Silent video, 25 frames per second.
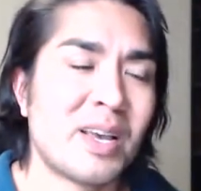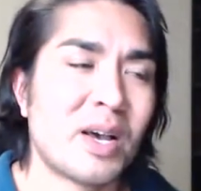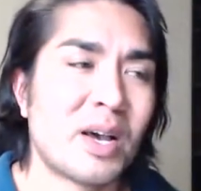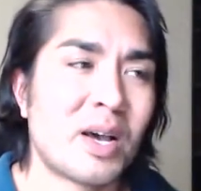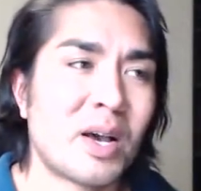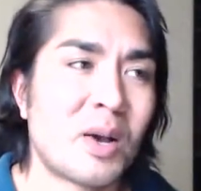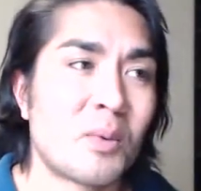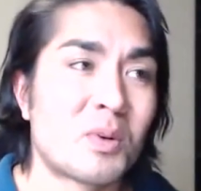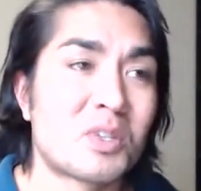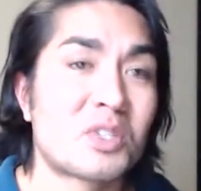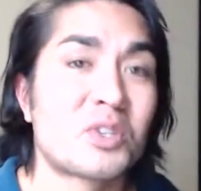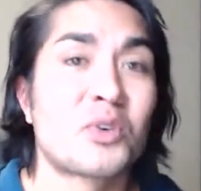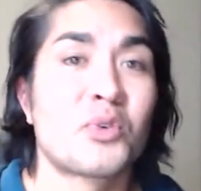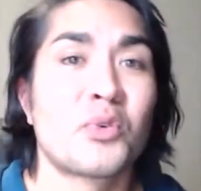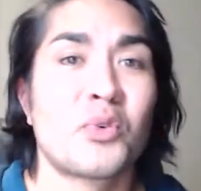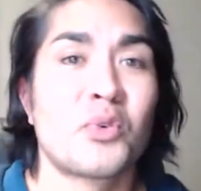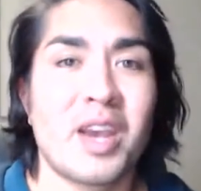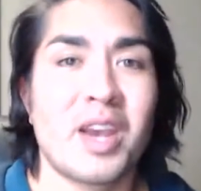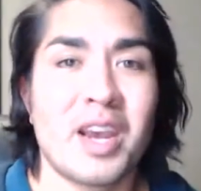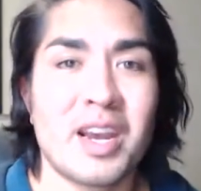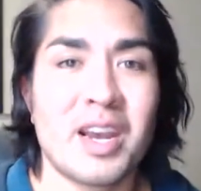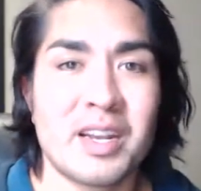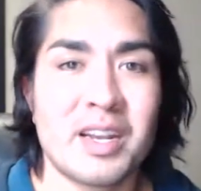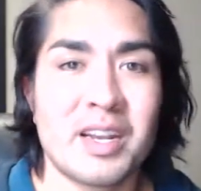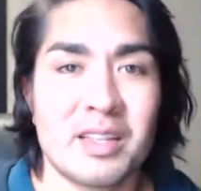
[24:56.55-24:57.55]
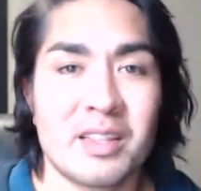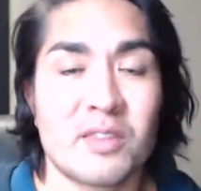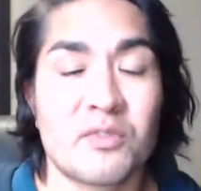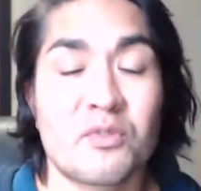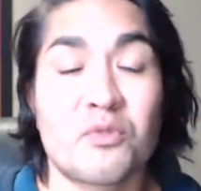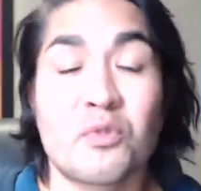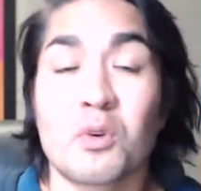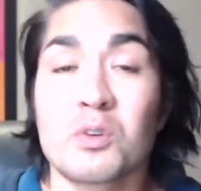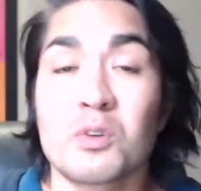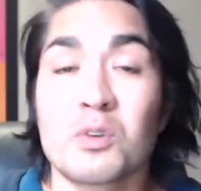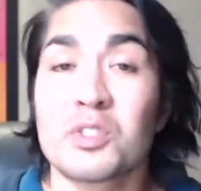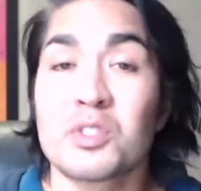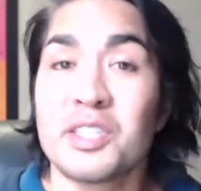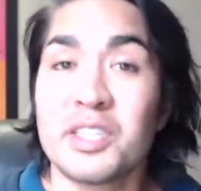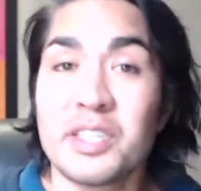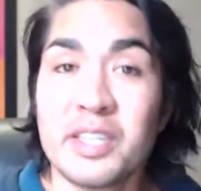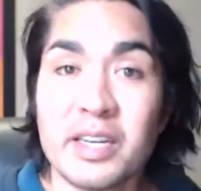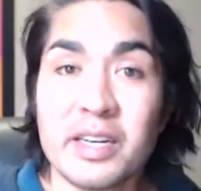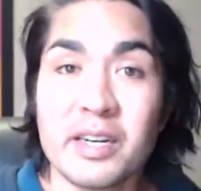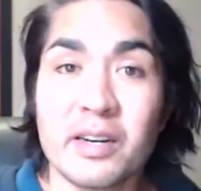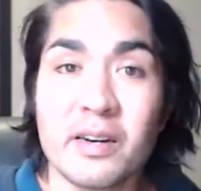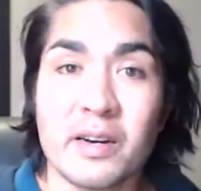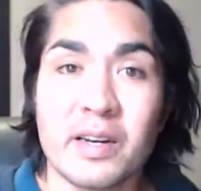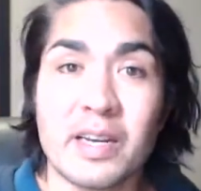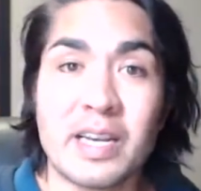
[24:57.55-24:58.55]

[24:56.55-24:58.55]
uh, was created in the first year,